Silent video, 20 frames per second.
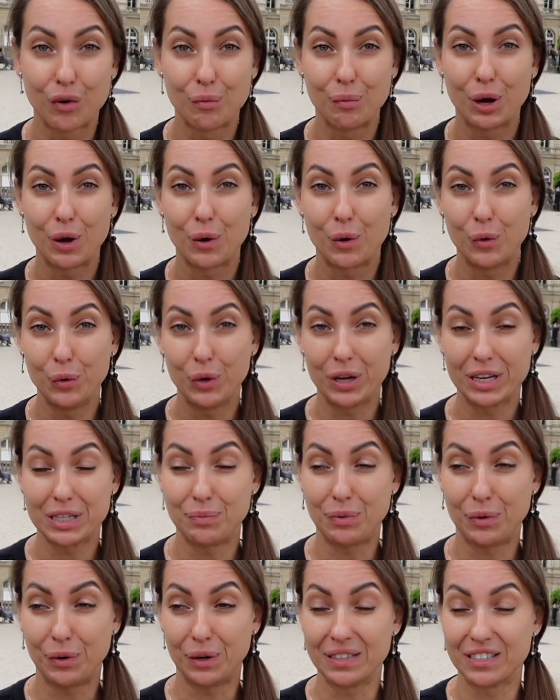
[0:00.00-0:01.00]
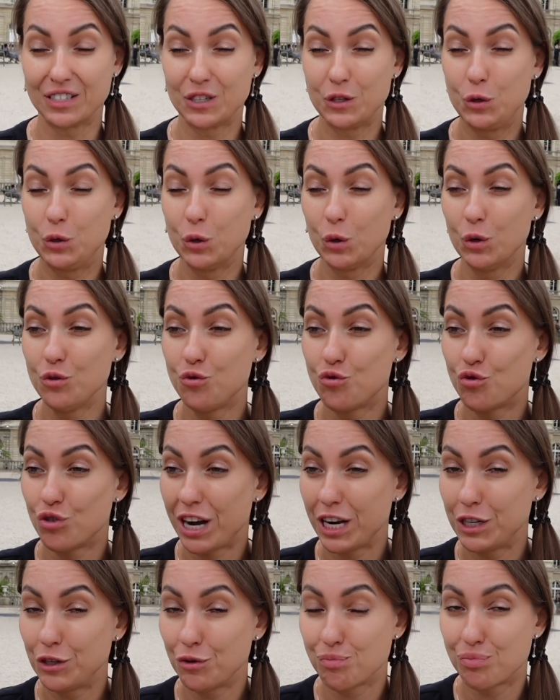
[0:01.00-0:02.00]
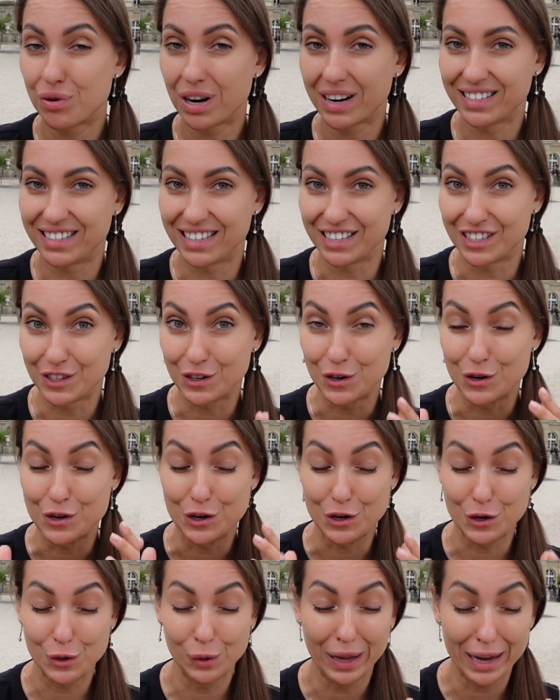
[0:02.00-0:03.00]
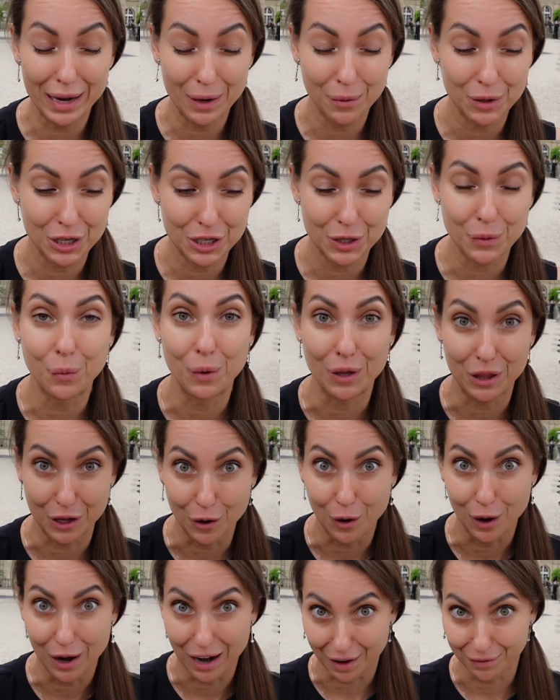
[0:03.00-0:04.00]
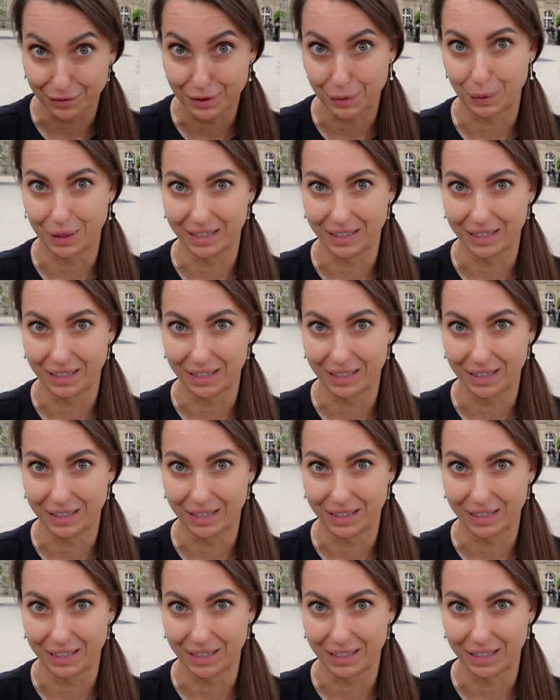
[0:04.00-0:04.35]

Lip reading: my own experience, don't try to practice your new language with your loved one.